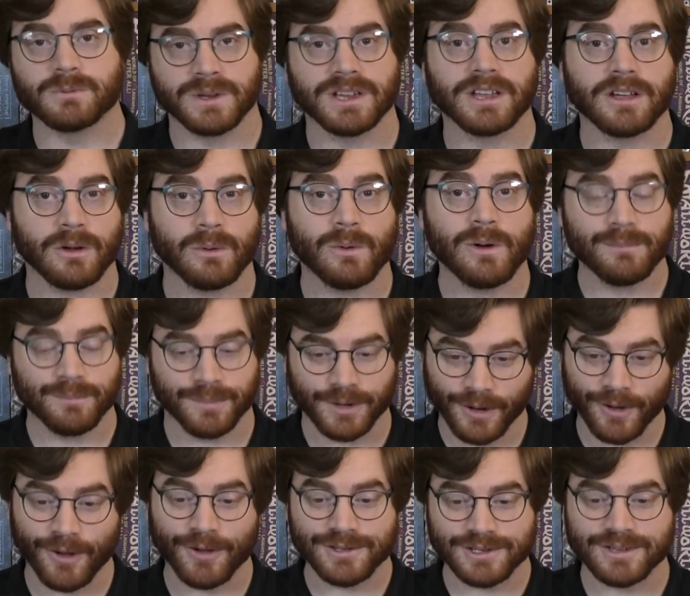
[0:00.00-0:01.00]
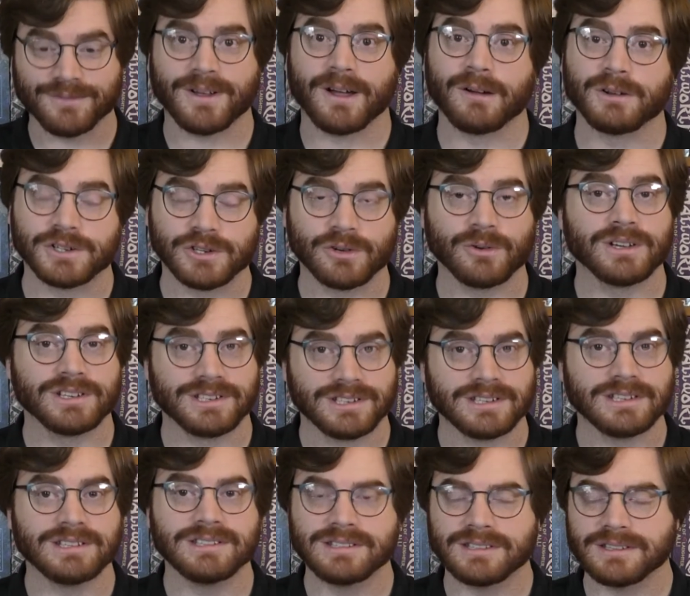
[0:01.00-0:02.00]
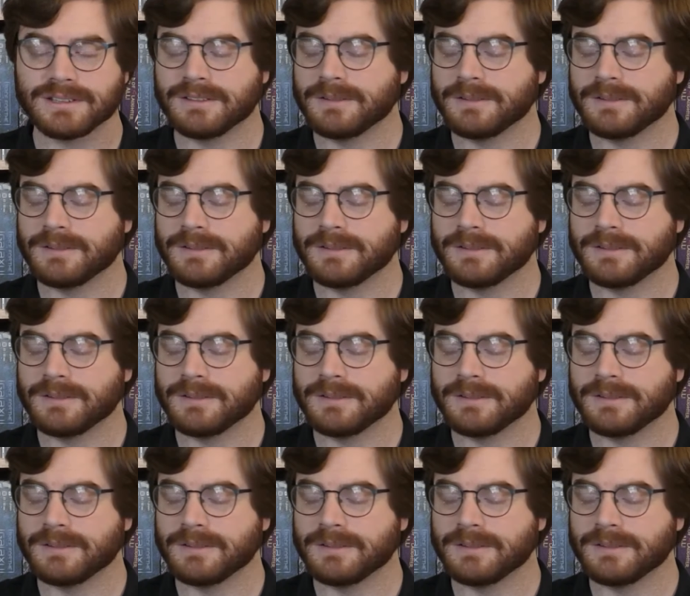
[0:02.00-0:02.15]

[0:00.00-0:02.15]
we go on because of our choices.